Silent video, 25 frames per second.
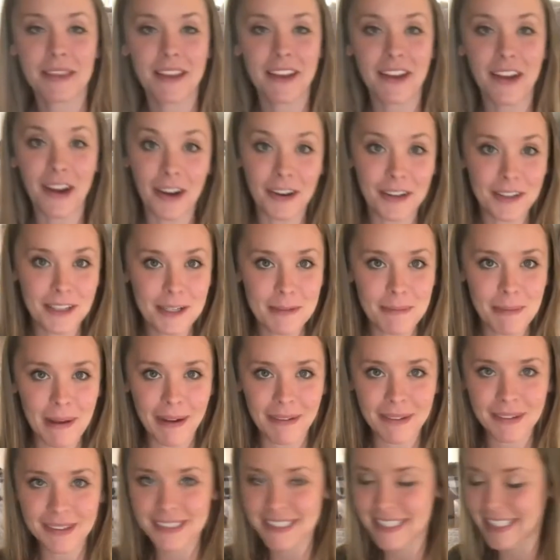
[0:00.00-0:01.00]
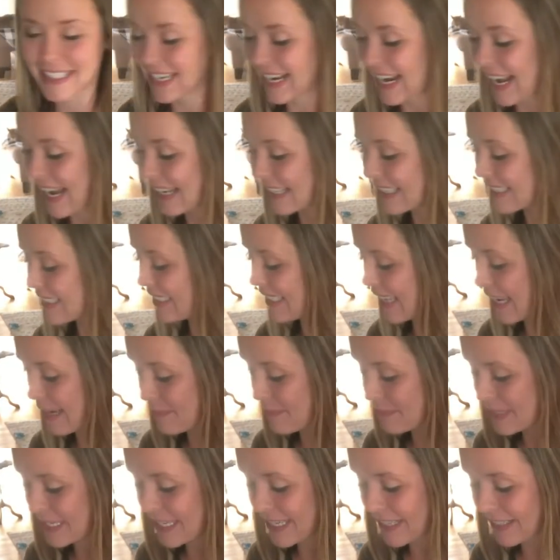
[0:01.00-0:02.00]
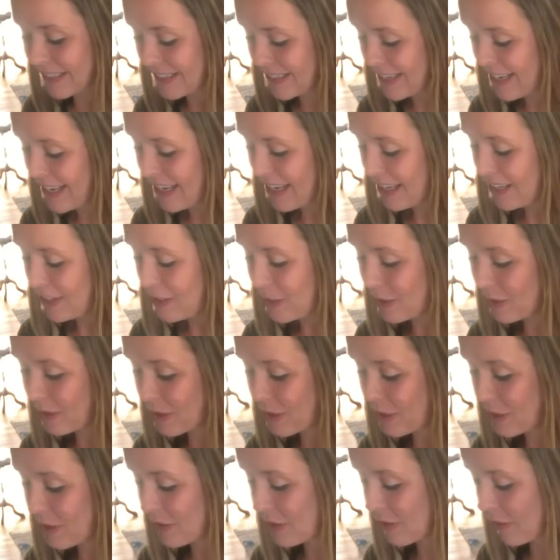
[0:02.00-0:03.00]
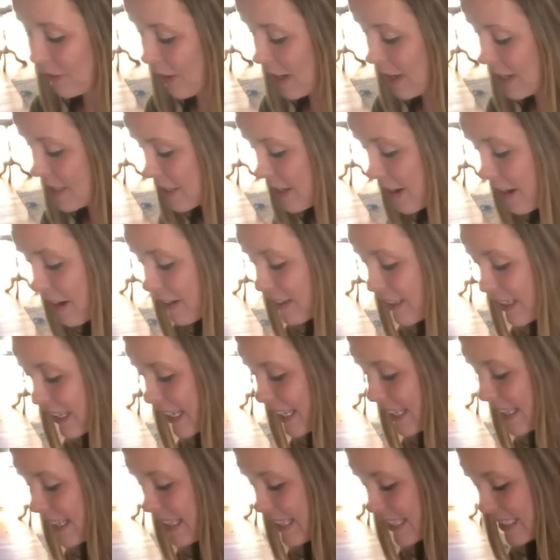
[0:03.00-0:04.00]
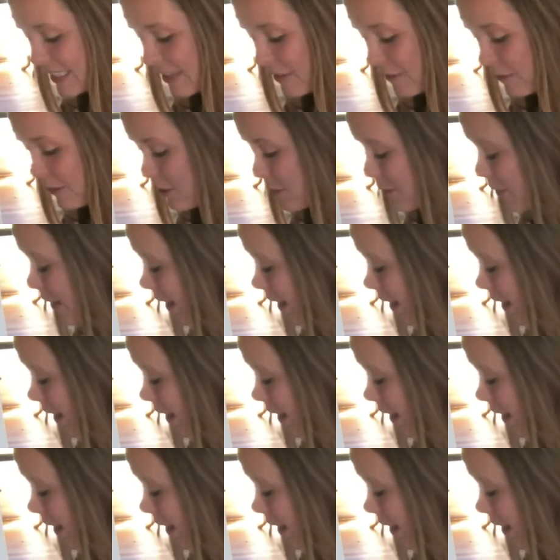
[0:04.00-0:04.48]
Garlic powder is the next, same deal. You could use fresh garlic in this if you